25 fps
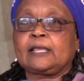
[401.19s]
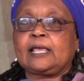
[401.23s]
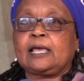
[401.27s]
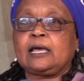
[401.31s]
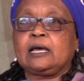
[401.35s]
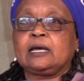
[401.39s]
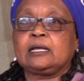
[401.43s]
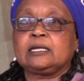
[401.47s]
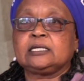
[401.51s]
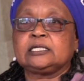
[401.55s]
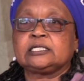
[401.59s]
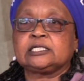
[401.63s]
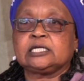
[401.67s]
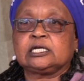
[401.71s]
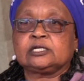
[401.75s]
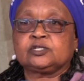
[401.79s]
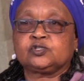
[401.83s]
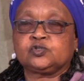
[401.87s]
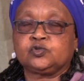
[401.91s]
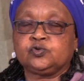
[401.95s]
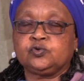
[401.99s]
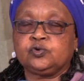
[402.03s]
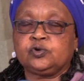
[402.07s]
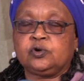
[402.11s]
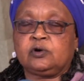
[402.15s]
and
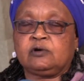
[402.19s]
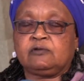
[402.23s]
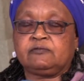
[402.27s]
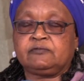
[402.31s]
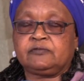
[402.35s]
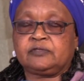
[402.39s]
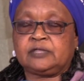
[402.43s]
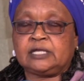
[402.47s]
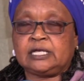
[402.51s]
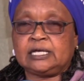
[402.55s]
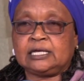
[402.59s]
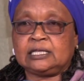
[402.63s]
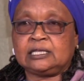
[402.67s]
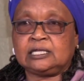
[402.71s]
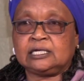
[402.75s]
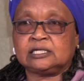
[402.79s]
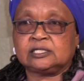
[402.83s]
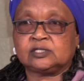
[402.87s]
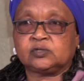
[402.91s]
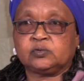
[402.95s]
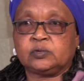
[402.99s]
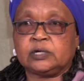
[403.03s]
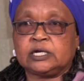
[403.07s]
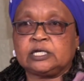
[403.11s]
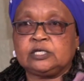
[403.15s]
2 of the
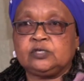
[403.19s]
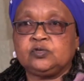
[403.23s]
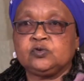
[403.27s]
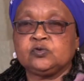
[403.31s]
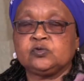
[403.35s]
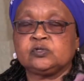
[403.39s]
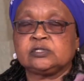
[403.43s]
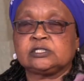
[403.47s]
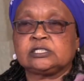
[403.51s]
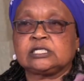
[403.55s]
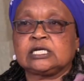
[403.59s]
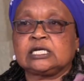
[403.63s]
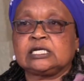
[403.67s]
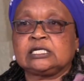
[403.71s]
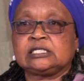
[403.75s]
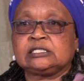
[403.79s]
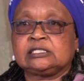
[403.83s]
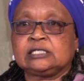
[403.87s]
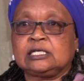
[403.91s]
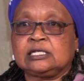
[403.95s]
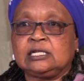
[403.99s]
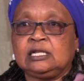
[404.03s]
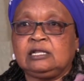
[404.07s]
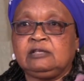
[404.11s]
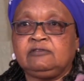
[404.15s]
others were used as
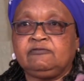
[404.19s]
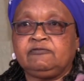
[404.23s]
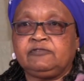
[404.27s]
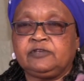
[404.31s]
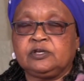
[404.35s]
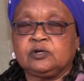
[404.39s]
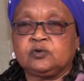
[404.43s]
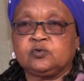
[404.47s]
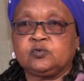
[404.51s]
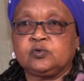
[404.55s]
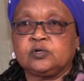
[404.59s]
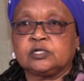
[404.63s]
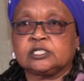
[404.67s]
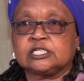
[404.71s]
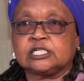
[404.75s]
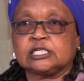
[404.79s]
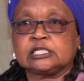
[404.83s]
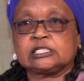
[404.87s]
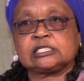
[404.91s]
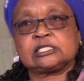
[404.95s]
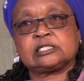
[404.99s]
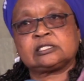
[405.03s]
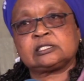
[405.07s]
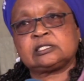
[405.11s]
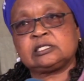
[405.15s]
a living
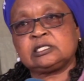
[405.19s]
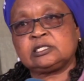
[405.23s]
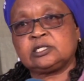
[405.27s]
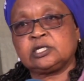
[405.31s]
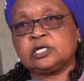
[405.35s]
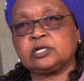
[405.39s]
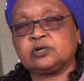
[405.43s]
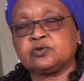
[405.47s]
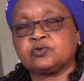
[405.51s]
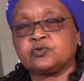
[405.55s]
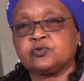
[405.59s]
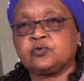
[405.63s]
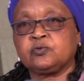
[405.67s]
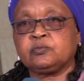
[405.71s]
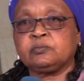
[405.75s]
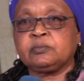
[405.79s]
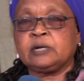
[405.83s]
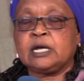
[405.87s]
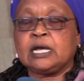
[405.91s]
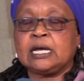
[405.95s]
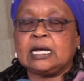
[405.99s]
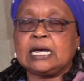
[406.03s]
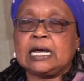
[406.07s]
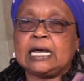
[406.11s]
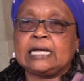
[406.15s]
quarters, a sitting room
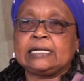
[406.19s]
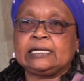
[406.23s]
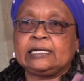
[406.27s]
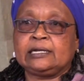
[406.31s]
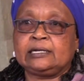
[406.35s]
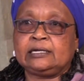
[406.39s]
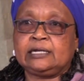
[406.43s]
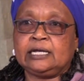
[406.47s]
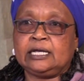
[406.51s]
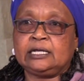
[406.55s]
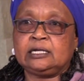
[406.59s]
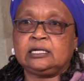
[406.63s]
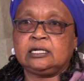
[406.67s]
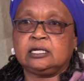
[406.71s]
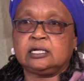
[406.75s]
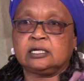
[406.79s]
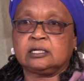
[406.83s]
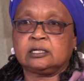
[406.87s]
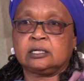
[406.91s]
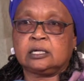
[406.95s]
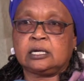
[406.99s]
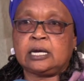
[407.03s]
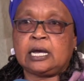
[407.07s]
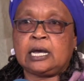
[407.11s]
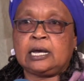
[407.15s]
and a
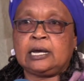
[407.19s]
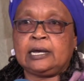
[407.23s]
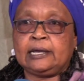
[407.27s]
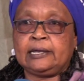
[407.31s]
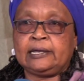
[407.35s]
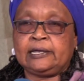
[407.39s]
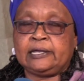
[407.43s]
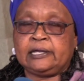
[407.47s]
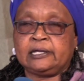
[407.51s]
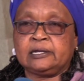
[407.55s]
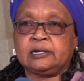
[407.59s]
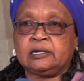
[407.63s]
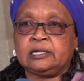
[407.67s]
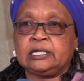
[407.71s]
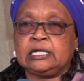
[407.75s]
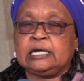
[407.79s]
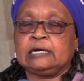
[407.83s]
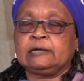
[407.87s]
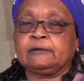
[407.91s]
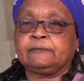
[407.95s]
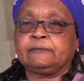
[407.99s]
dining area.